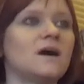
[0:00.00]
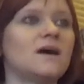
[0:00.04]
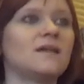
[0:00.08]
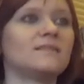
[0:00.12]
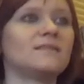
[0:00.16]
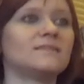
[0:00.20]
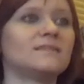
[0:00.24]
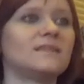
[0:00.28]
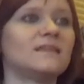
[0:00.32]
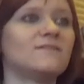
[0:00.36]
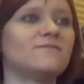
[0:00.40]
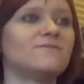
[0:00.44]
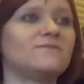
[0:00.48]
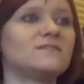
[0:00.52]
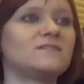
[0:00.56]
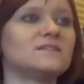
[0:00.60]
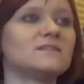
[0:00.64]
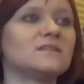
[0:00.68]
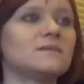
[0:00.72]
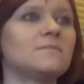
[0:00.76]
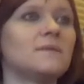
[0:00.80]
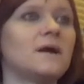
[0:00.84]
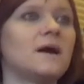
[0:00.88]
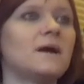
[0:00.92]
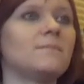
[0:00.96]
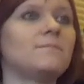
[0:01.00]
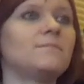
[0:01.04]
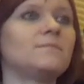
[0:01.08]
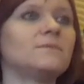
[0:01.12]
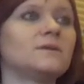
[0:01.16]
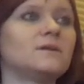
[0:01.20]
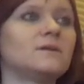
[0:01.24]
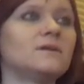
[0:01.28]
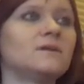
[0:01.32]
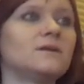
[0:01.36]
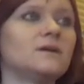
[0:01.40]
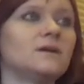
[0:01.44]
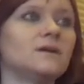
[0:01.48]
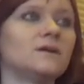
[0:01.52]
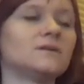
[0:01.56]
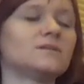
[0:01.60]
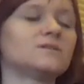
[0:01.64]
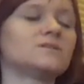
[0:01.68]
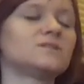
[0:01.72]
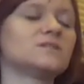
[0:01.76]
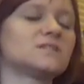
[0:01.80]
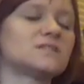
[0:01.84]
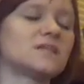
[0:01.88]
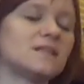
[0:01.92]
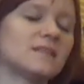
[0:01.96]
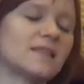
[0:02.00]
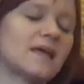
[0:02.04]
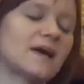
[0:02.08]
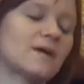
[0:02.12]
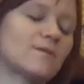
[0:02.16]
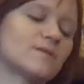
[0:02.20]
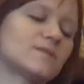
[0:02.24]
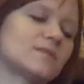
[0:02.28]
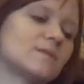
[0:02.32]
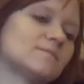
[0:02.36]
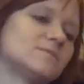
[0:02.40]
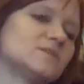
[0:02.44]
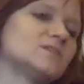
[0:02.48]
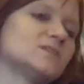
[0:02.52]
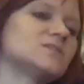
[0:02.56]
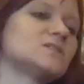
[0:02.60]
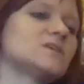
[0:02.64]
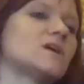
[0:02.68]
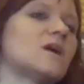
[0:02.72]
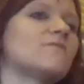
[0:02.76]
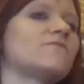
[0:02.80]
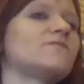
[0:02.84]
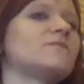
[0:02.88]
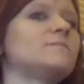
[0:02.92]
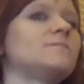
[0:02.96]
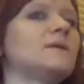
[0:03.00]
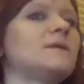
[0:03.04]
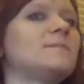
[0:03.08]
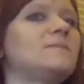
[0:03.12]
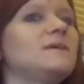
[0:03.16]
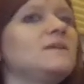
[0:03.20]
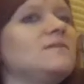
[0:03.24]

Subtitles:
not lifting them up. Just allowing them to soften,